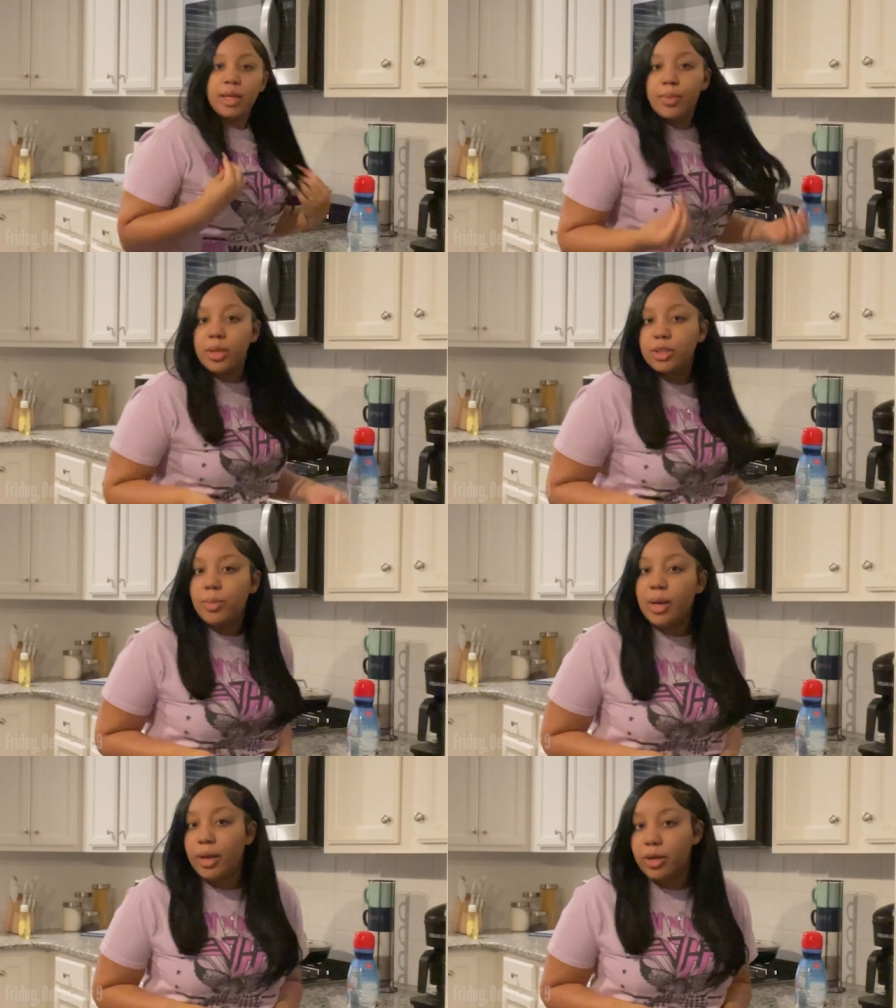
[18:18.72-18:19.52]
did much to
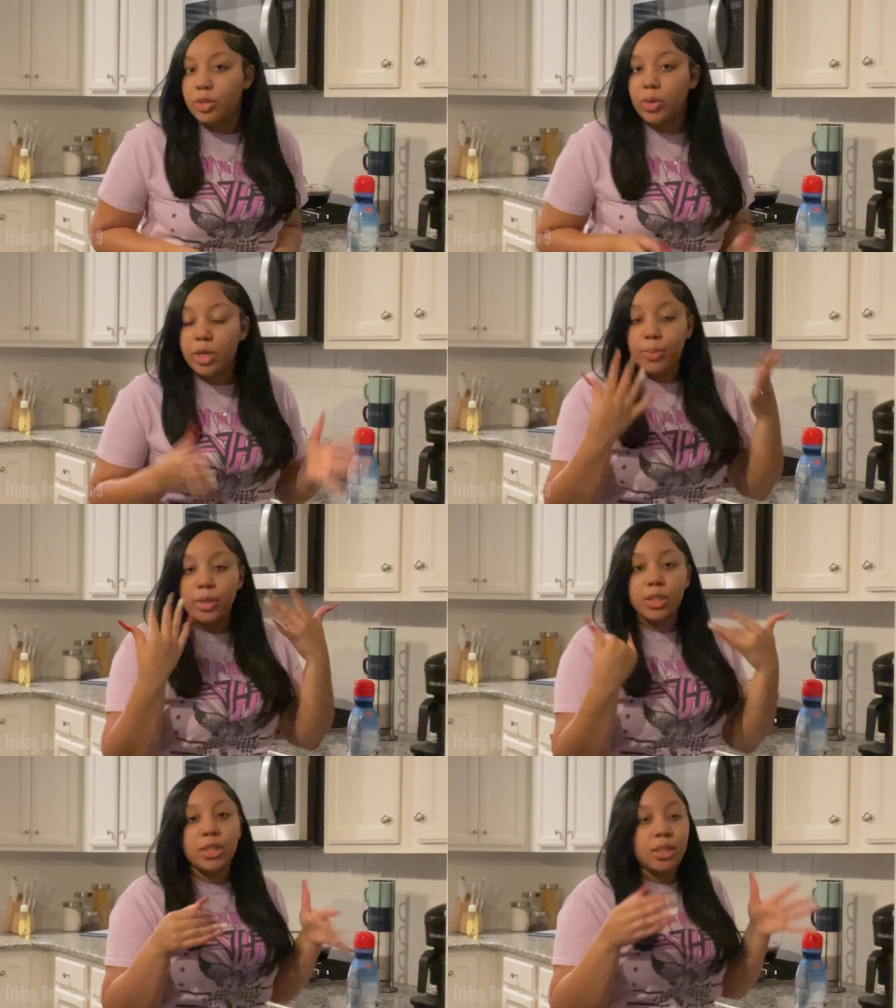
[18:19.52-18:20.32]
my hair this morning,
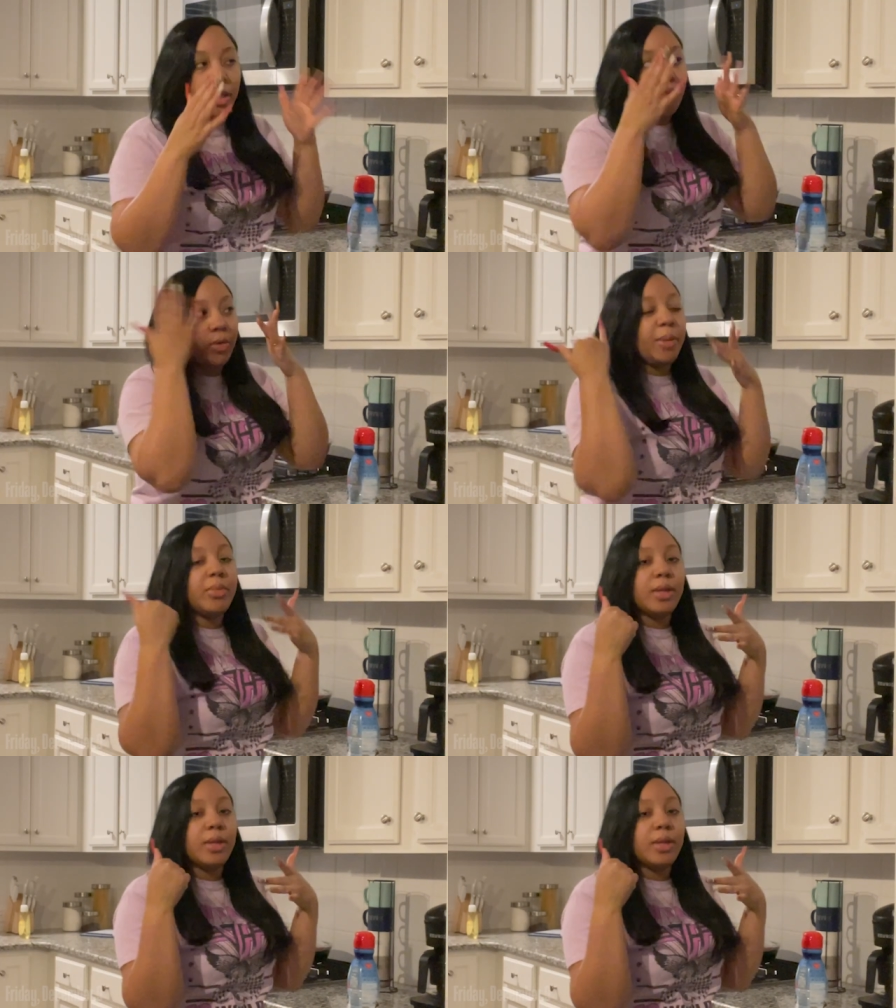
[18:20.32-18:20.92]
but just unwrapped